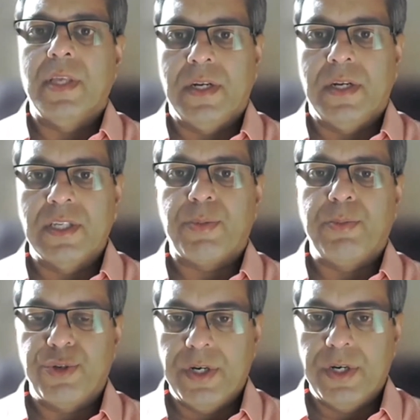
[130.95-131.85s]
the
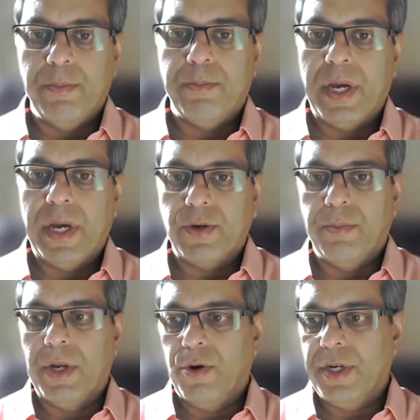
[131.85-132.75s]
disproportionate impact on
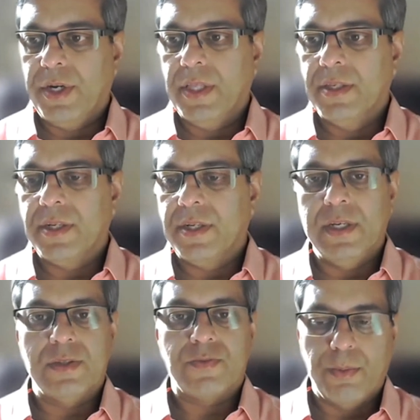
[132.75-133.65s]
minority
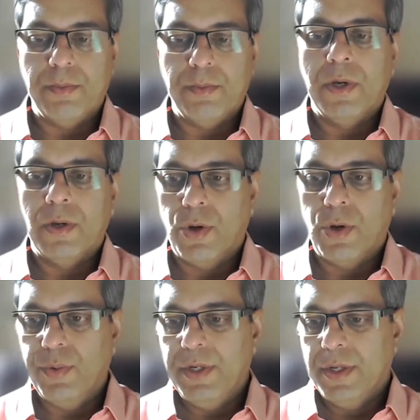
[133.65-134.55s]
ethnicities from
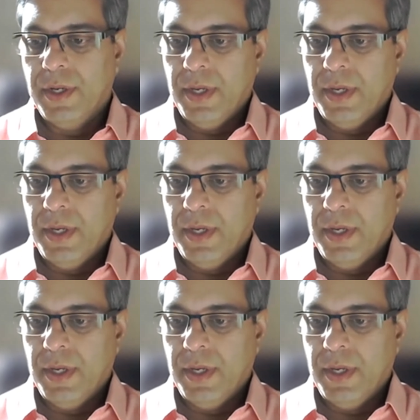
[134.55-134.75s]
COVID.